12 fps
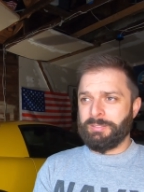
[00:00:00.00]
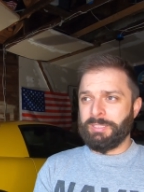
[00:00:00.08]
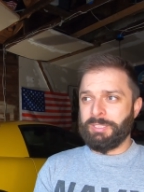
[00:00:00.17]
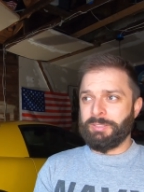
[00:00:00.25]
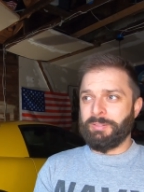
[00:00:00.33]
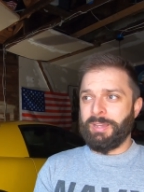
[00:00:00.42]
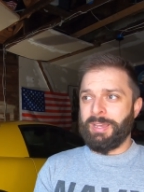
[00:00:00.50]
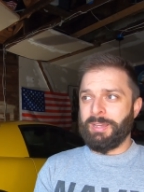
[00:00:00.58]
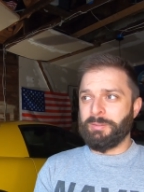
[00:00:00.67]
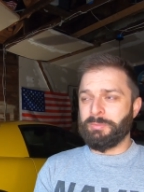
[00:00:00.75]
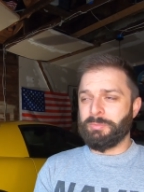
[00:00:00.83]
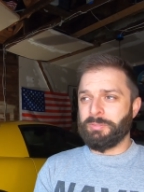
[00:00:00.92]
Then you
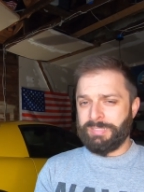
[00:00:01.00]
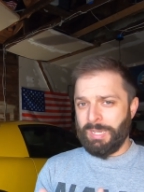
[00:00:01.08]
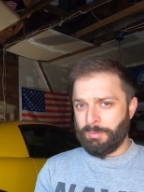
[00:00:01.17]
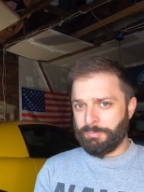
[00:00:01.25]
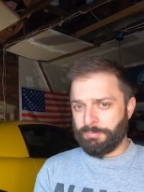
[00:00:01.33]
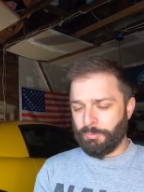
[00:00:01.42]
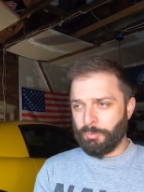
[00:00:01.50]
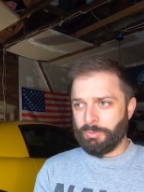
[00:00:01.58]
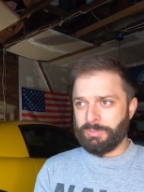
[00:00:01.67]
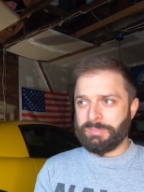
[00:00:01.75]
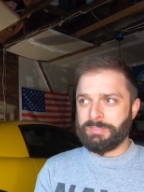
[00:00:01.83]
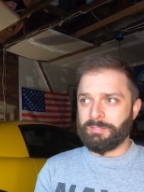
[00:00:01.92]
have
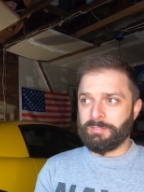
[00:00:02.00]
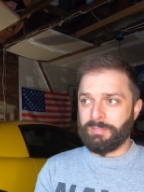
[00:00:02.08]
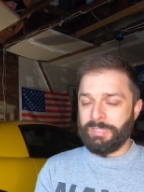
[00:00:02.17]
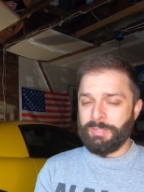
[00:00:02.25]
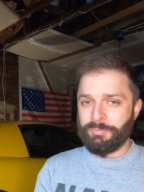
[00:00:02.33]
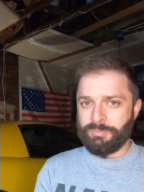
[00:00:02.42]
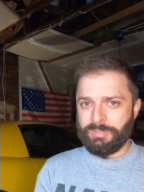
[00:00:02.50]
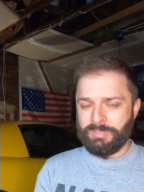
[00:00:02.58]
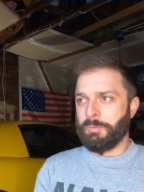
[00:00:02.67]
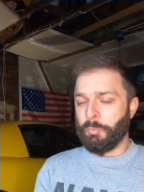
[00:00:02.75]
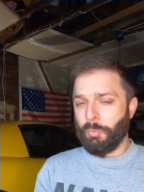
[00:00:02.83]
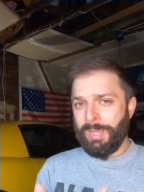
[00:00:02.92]
downforce,
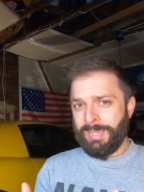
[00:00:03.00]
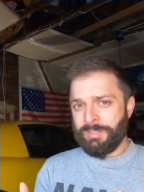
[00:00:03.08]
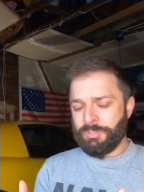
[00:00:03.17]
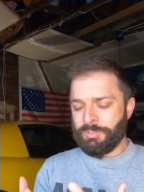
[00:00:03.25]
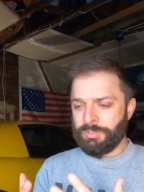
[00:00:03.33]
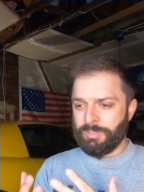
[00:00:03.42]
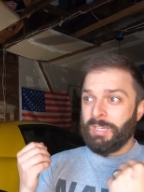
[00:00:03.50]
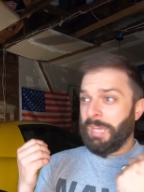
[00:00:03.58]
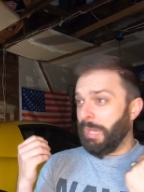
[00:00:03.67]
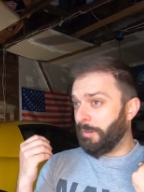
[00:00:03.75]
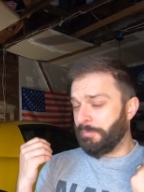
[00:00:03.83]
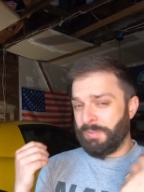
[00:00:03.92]
lift, weight,
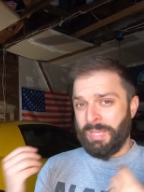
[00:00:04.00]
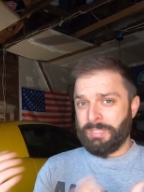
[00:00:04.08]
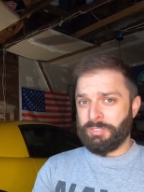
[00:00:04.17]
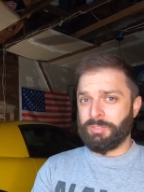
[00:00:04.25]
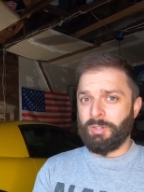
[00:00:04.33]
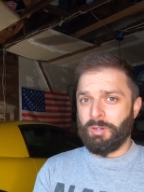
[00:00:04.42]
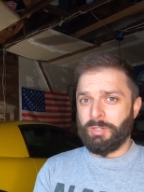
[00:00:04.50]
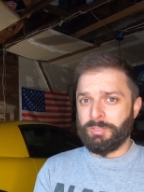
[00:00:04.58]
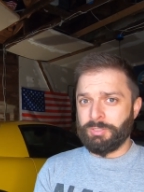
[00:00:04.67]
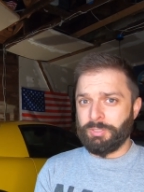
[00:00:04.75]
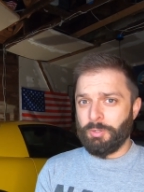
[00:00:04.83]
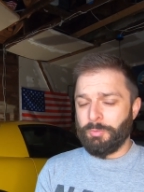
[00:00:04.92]
how fast the
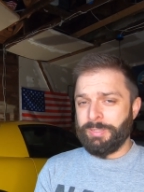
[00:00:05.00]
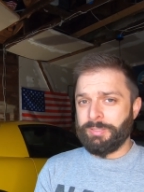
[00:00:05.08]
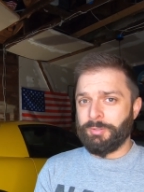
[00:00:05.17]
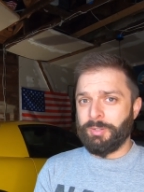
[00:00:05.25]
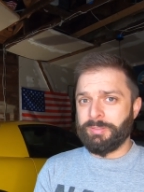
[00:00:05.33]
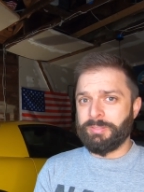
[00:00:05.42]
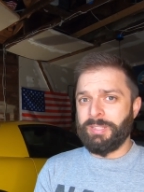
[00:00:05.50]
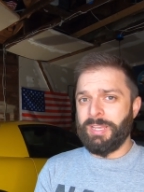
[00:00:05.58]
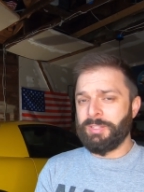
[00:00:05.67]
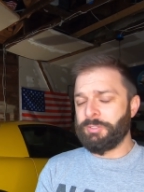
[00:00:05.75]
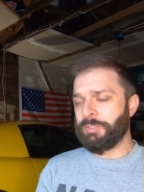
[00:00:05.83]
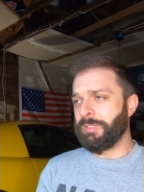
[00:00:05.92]
car is going during the
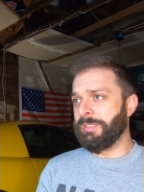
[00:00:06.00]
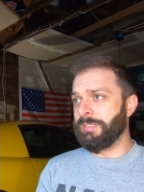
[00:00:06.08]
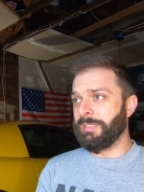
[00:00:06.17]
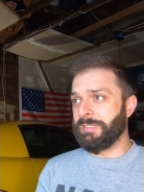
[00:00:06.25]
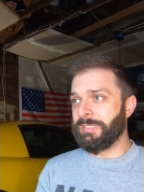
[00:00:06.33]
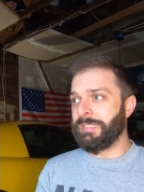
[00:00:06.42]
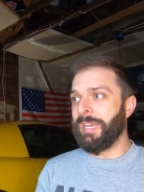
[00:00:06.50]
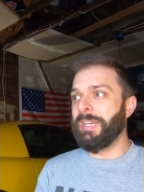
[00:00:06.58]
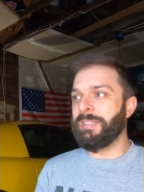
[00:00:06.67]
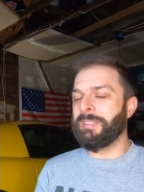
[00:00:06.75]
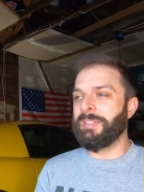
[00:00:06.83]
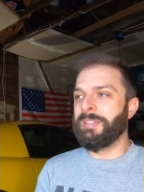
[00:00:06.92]
test, is it
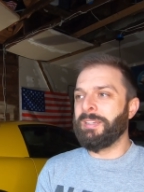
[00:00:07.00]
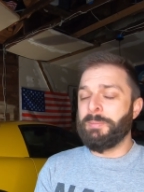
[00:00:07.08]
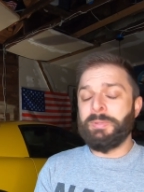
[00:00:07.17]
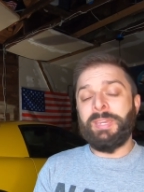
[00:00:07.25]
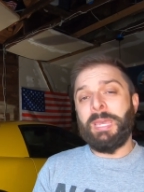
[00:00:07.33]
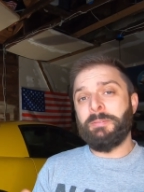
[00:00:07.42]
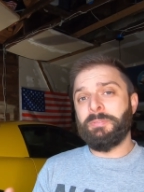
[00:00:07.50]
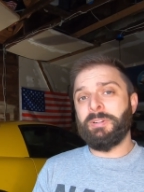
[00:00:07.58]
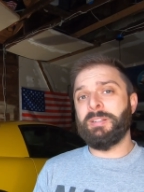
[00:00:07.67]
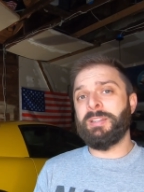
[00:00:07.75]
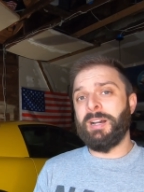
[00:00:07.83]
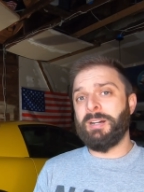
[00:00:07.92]
static? It became
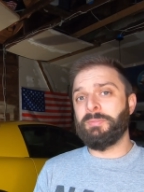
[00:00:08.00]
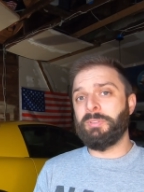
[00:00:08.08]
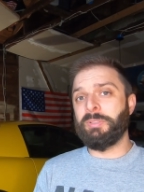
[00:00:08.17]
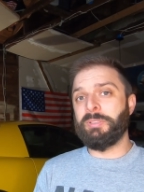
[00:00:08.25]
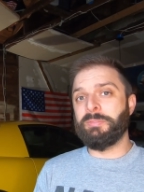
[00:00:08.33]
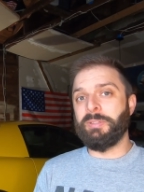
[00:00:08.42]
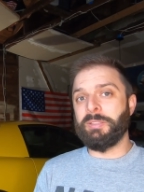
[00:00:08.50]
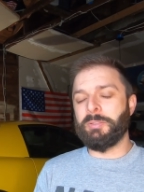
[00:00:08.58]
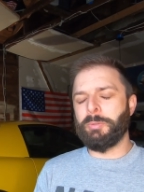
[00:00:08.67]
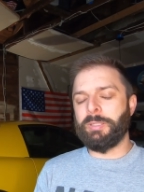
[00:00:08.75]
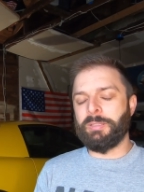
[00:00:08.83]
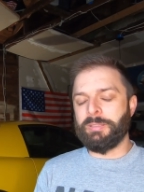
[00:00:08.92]
very convoluted very
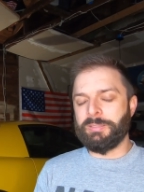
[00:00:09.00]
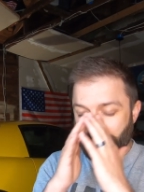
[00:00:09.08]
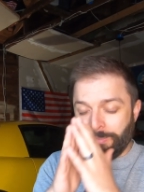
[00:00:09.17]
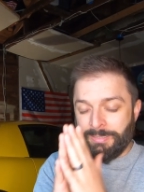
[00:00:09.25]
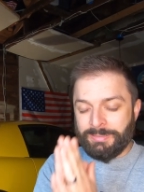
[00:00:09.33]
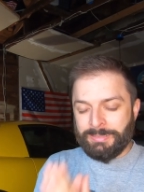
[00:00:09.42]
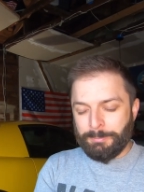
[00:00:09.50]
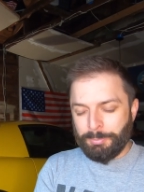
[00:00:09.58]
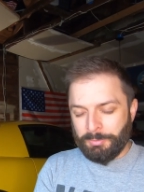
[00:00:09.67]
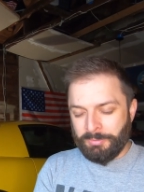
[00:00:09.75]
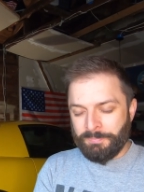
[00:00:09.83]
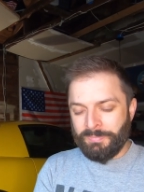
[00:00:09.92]
quickly. Is anything
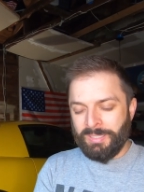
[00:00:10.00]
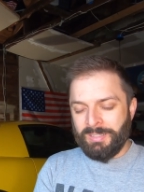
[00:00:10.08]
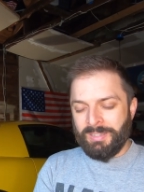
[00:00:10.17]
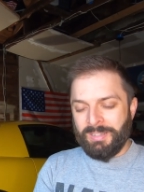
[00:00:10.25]
simple?